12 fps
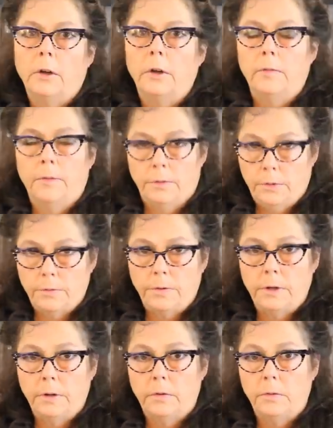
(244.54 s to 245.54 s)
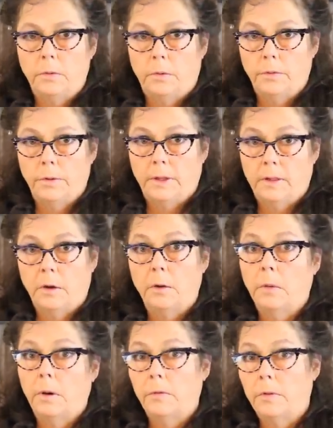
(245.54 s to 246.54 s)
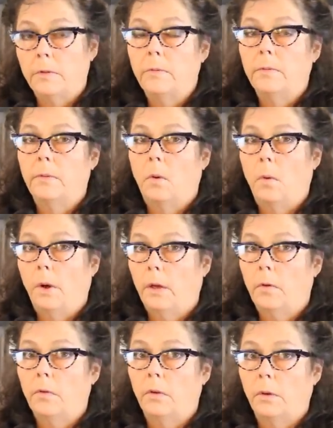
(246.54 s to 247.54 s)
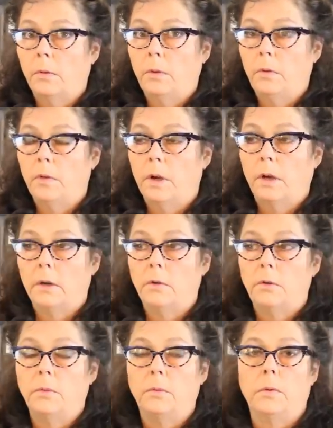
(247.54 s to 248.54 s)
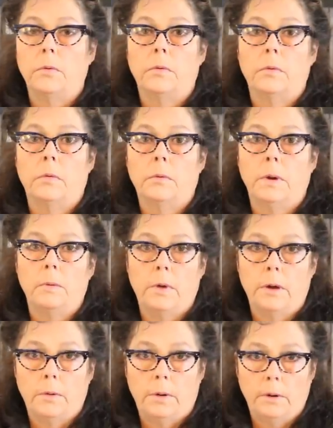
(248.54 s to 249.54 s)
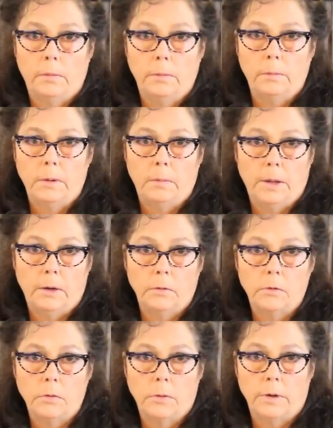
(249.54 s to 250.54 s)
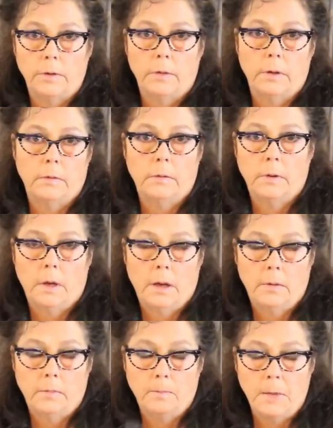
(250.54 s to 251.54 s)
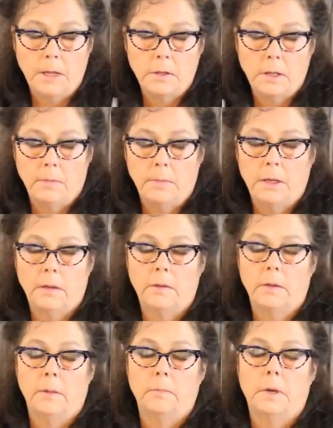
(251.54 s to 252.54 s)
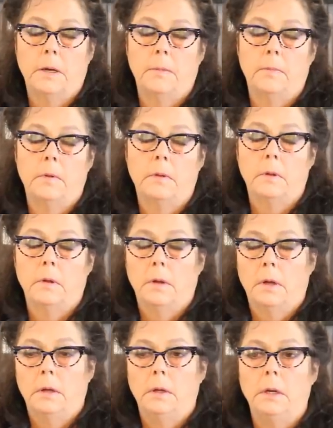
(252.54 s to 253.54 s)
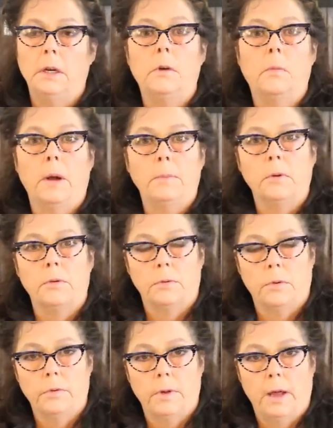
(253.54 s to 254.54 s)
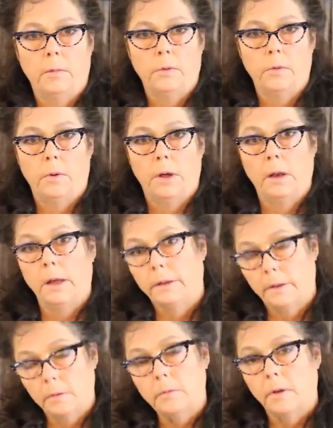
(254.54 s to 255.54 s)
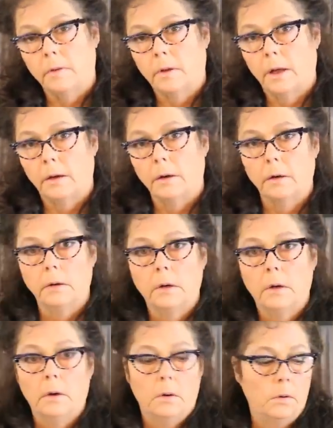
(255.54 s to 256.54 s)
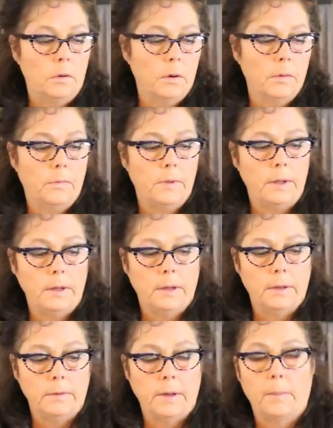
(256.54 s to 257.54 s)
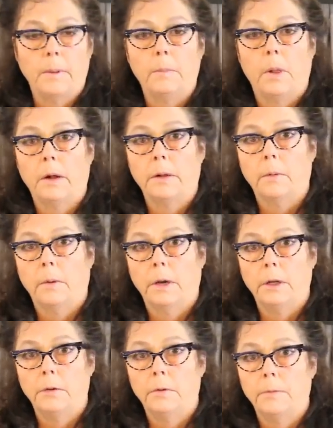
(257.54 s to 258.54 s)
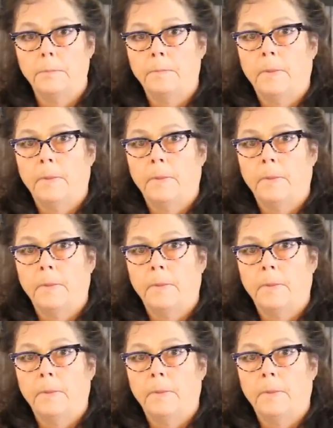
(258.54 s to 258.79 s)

good for your steel tools. It's a corrosive oil, so don't use it on your tools. 3-in-1 oil would be a better choice, and I've mentioned that because sometimes you need to wipe your tools down with oil like the disc cutter or the uh, dapping block that we're going to use.